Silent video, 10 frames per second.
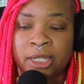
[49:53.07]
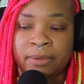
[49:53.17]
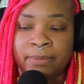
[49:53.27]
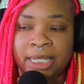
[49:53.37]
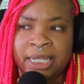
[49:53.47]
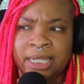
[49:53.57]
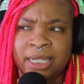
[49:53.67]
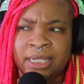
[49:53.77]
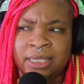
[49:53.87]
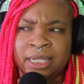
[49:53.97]

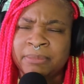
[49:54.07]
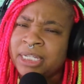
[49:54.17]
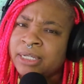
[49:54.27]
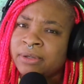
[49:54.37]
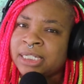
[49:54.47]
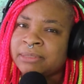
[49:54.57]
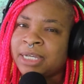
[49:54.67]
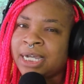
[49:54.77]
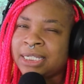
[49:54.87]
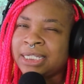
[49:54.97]
And let me know because I'm
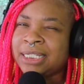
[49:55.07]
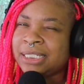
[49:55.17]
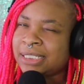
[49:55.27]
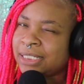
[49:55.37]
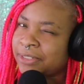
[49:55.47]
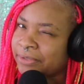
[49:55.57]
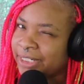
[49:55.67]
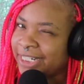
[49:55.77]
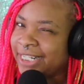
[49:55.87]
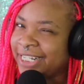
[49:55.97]
kind of
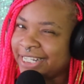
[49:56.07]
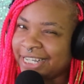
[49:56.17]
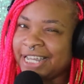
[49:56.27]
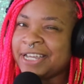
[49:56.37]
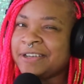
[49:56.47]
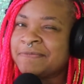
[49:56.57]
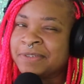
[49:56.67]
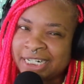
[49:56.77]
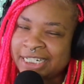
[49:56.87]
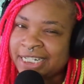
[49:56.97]
considering
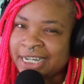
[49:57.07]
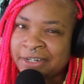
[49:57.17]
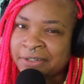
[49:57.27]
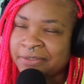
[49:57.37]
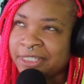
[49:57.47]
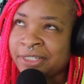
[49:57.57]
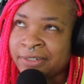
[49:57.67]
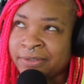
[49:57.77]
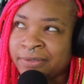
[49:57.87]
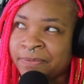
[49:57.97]
branching out
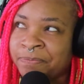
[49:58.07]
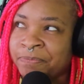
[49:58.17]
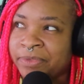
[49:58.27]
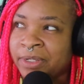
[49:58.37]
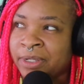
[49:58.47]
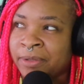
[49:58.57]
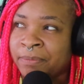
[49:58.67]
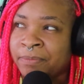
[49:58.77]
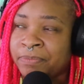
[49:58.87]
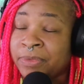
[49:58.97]
to
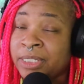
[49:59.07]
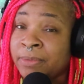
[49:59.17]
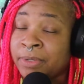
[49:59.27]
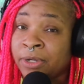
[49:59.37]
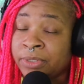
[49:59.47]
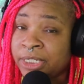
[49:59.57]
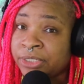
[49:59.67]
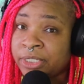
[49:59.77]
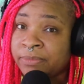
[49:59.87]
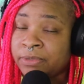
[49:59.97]
some coding
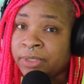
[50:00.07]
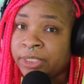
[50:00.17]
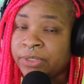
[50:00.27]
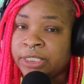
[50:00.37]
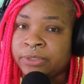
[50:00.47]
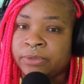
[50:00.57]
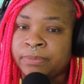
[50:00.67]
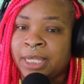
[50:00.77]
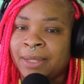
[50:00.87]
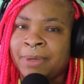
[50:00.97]
streams on YouTube,
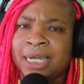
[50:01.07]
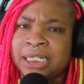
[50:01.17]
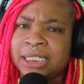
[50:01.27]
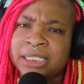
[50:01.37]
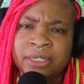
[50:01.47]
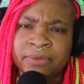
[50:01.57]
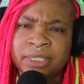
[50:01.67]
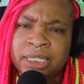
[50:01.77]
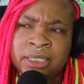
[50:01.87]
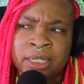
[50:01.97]
but I just don't
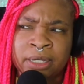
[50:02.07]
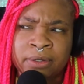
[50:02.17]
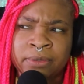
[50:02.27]
really know.